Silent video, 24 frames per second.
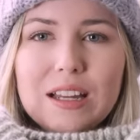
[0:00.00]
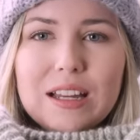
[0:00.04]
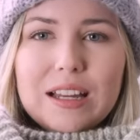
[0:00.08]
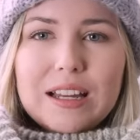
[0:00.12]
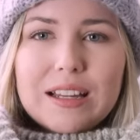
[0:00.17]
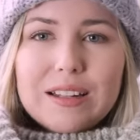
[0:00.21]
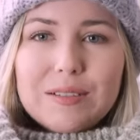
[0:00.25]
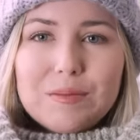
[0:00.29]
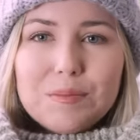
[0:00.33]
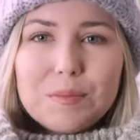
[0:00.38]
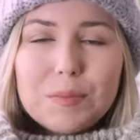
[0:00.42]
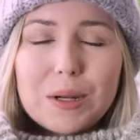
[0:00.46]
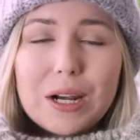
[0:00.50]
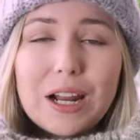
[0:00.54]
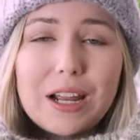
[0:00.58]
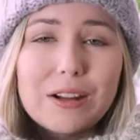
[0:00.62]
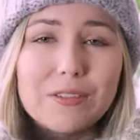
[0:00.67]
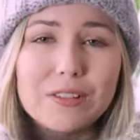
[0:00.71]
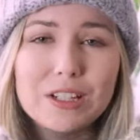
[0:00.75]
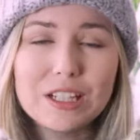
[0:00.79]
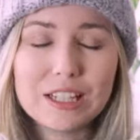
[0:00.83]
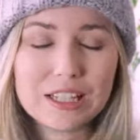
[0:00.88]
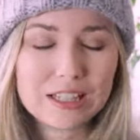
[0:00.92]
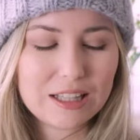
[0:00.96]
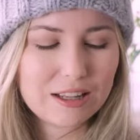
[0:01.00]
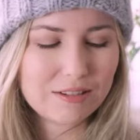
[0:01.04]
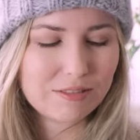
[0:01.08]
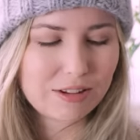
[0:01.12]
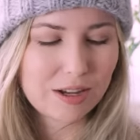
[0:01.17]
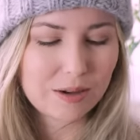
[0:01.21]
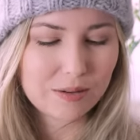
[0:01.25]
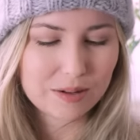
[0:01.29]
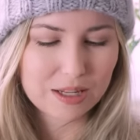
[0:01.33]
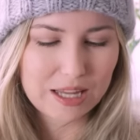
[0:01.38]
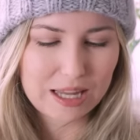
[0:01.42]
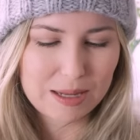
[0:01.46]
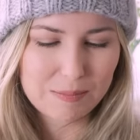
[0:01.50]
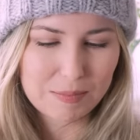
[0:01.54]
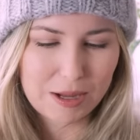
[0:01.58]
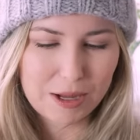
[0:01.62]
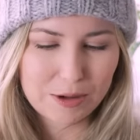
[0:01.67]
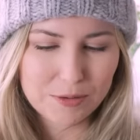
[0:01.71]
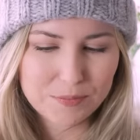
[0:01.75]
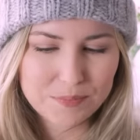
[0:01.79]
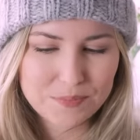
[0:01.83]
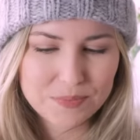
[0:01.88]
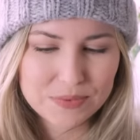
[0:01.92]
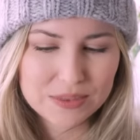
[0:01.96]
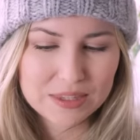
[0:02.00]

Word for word: um, but I really love how it came out.